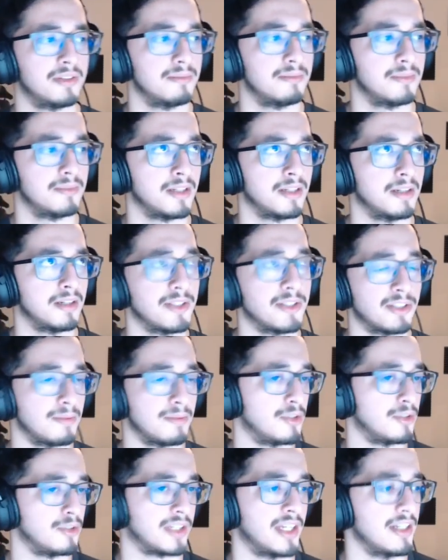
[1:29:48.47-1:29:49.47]

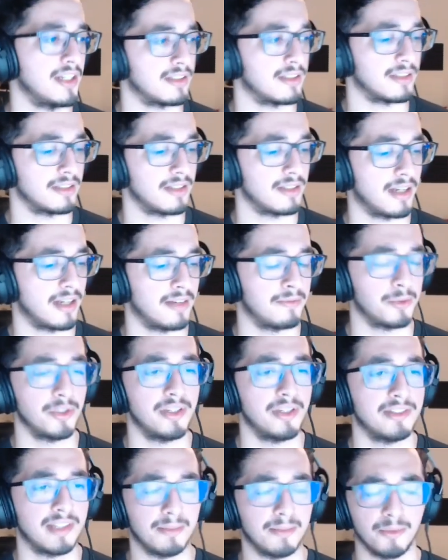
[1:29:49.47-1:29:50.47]
miscommunication. I've
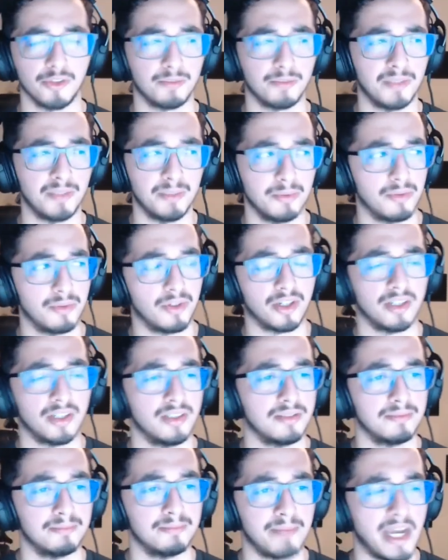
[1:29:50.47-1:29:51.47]
realized that most people aren't
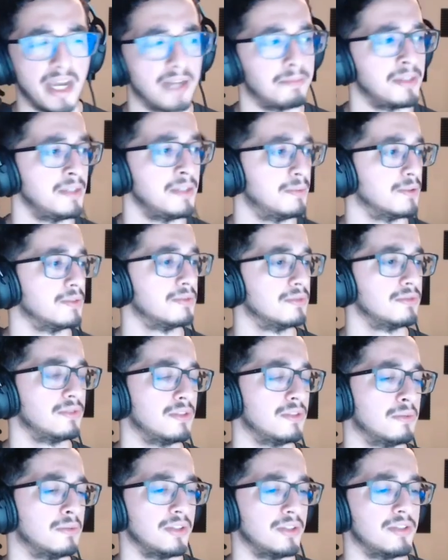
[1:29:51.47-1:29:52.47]
bad people.
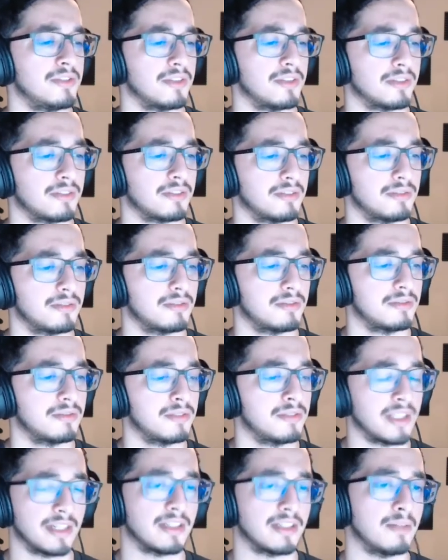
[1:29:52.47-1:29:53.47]
You really just
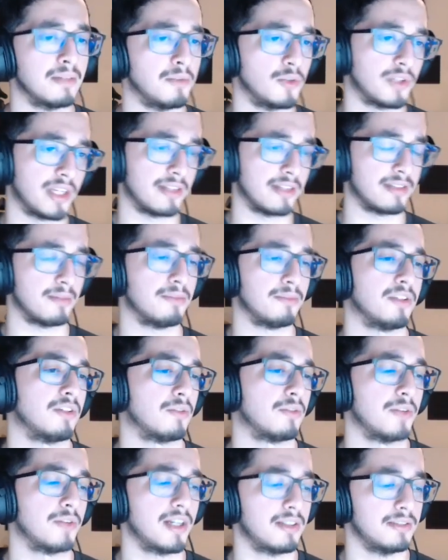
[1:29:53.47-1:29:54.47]
didn't communicate something
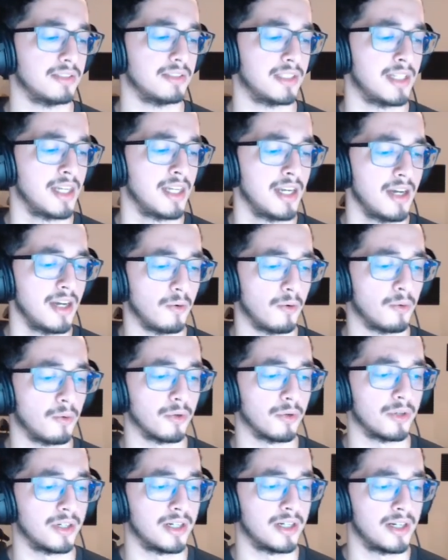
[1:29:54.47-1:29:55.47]
correctly,
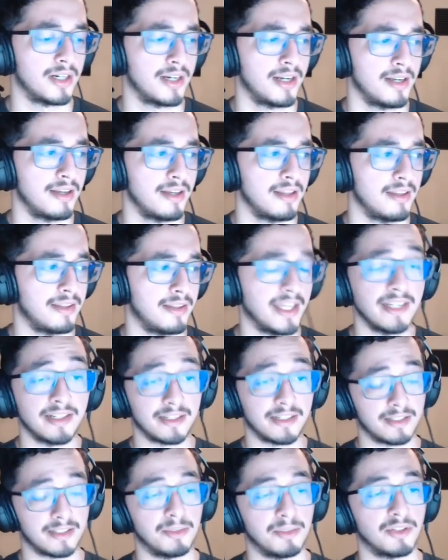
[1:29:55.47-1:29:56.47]
or they
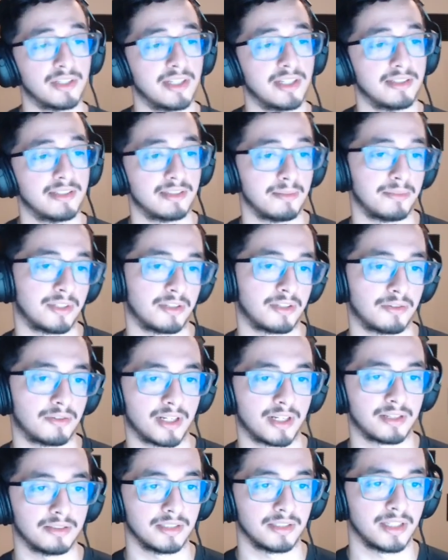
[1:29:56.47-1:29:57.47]
didn't communicate something
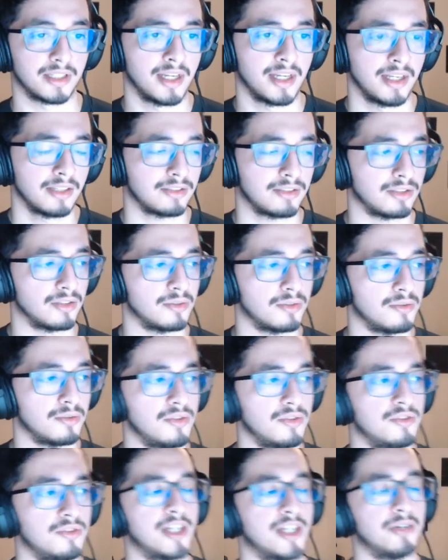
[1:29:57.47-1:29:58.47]
correctly. So
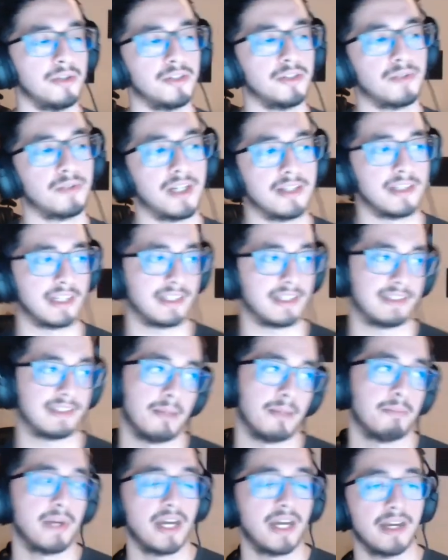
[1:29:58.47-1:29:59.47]
you generally try to take a
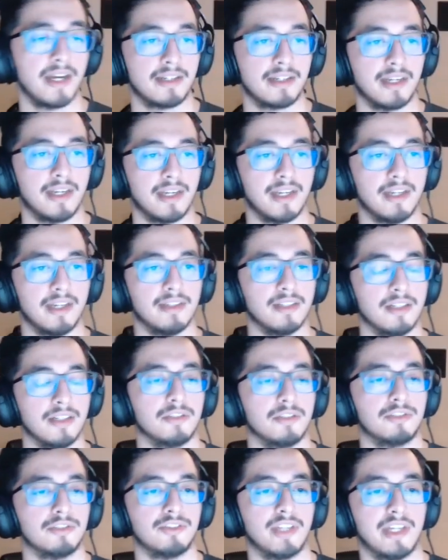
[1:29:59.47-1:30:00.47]
step back and
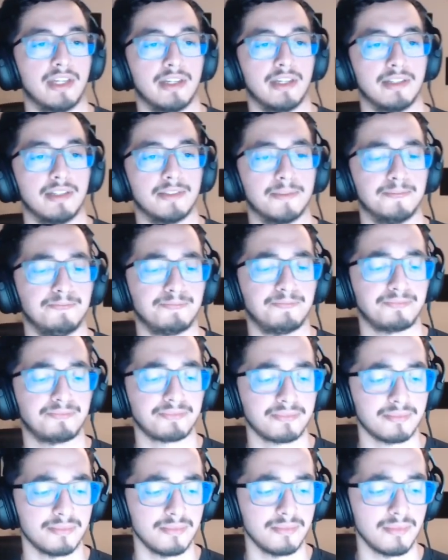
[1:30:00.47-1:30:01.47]
understand
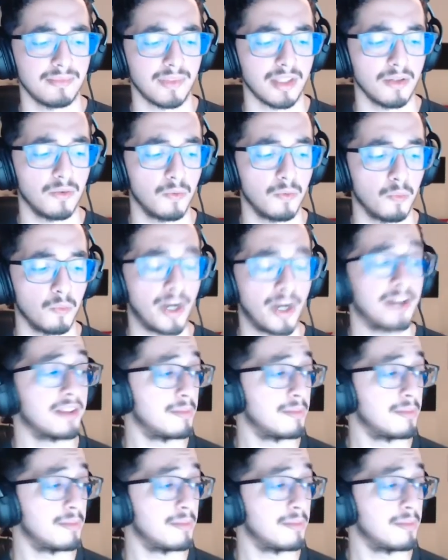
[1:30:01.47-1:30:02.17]
where the